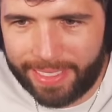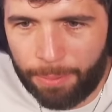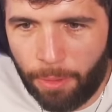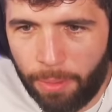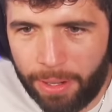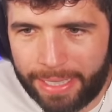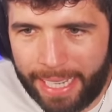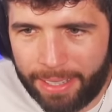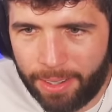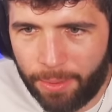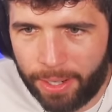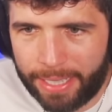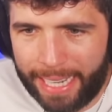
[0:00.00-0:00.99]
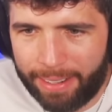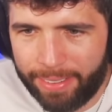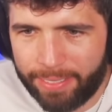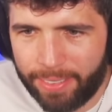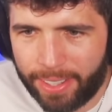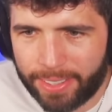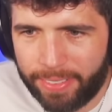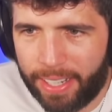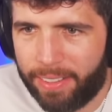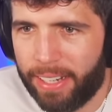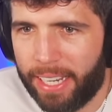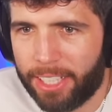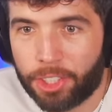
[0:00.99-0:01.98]
And what worked then, they worked now either, to be fair.
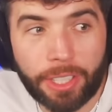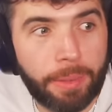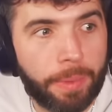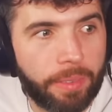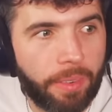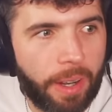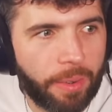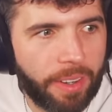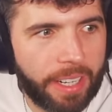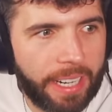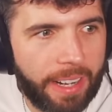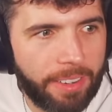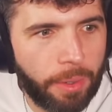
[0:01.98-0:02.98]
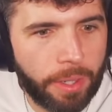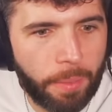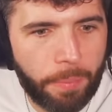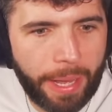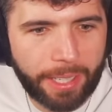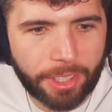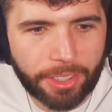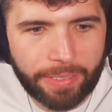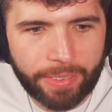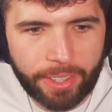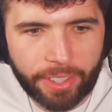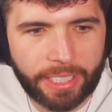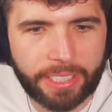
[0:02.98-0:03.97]
I feel like streaming world right now, if you want to bang
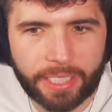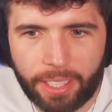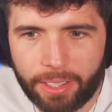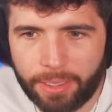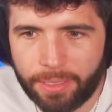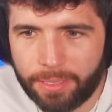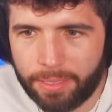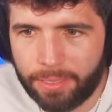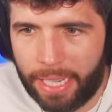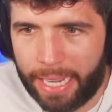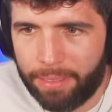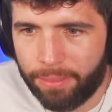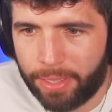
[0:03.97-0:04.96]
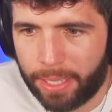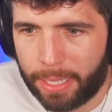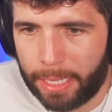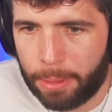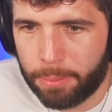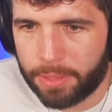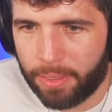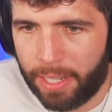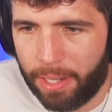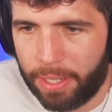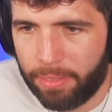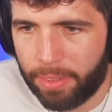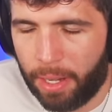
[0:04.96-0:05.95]
streaming, you just need to go aim for the clips,
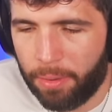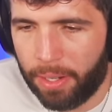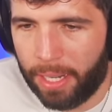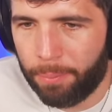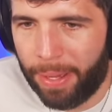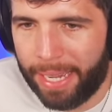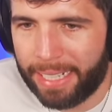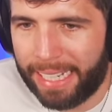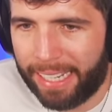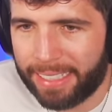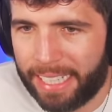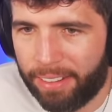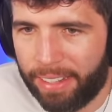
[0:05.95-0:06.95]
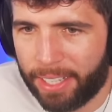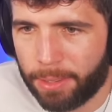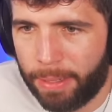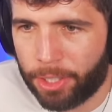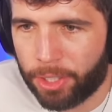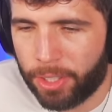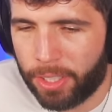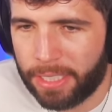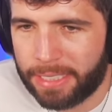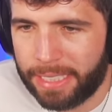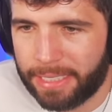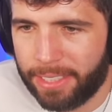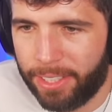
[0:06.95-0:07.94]
right? Back in the day, I'd say, oh yeah, just make sure you're
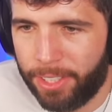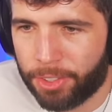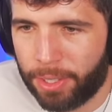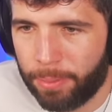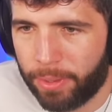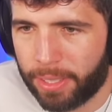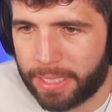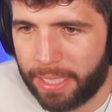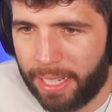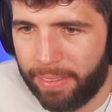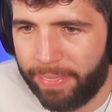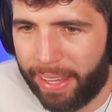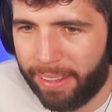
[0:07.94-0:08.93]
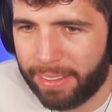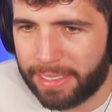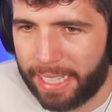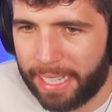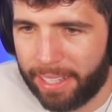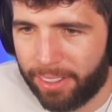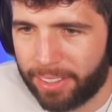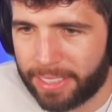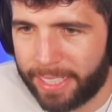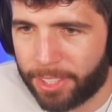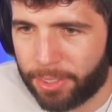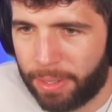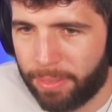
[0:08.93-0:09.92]
consistent, you stream all the time. Now I'd say,
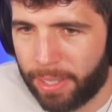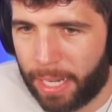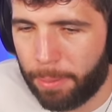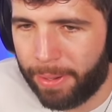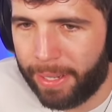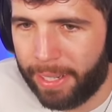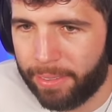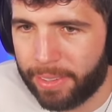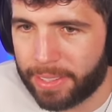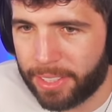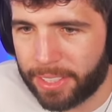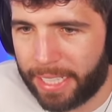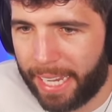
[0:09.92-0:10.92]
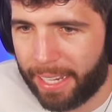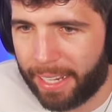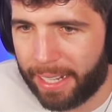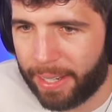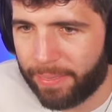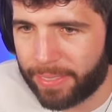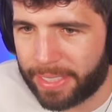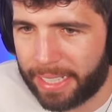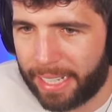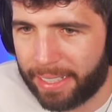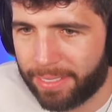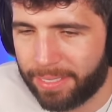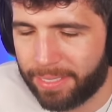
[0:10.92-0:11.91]
honestly, you stream for a couple of hours and just get clips and
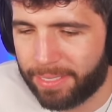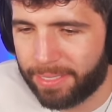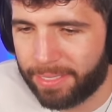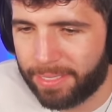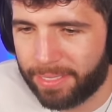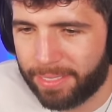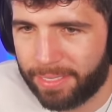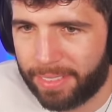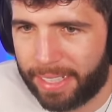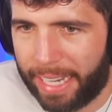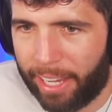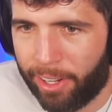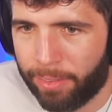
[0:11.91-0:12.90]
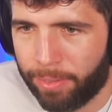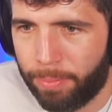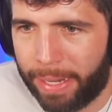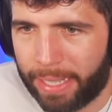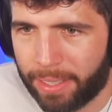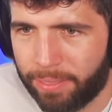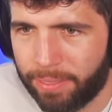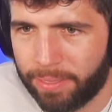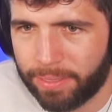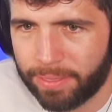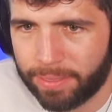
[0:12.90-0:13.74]
then get off and make them.